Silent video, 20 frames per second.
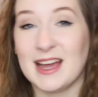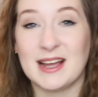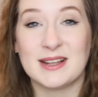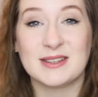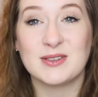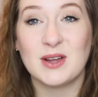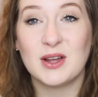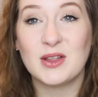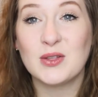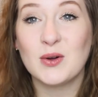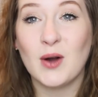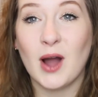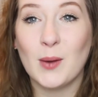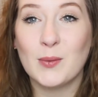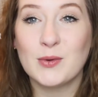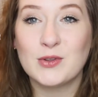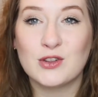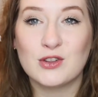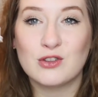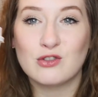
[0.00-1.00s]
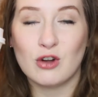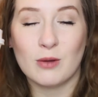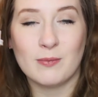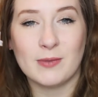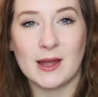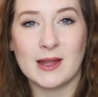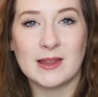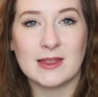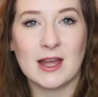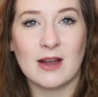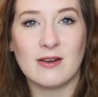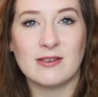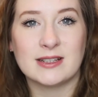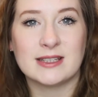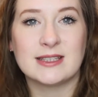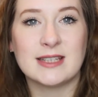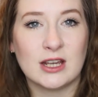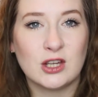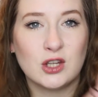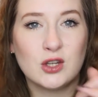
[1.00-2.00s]
Yeah, so I thought I would just drop that in there
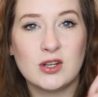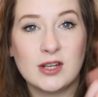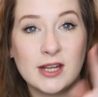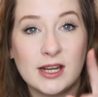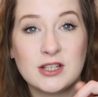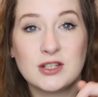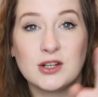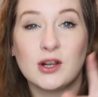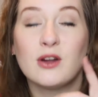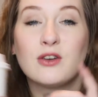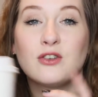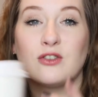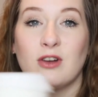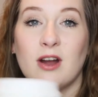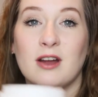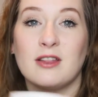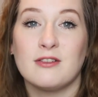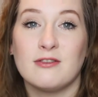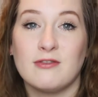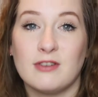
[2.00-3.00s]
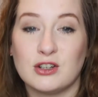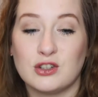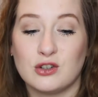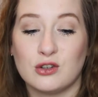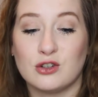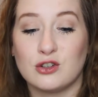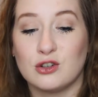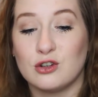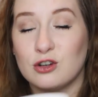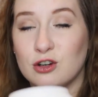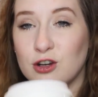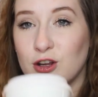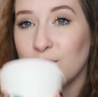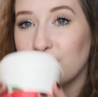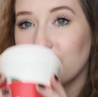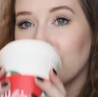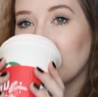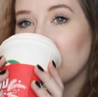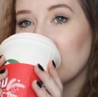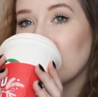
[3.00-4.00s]
and say you need to go and try the fudge hot chocolate.